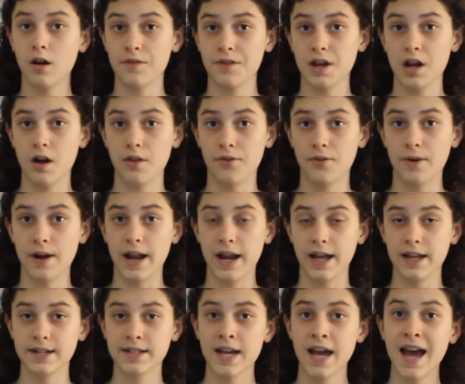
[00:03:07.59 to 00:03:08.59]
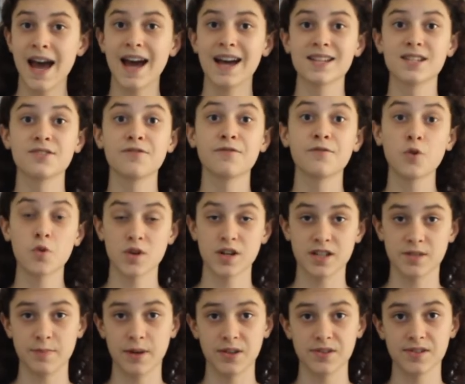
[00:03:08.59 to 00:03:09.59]
on the other hand, has 4
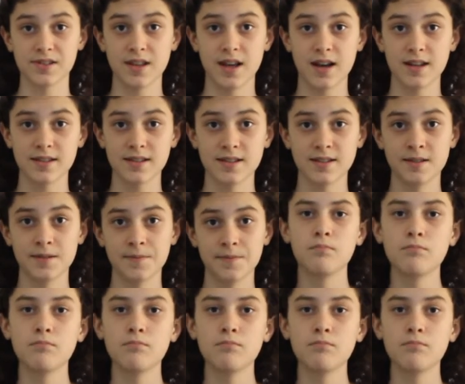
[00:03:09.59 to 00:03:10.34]
spell slots.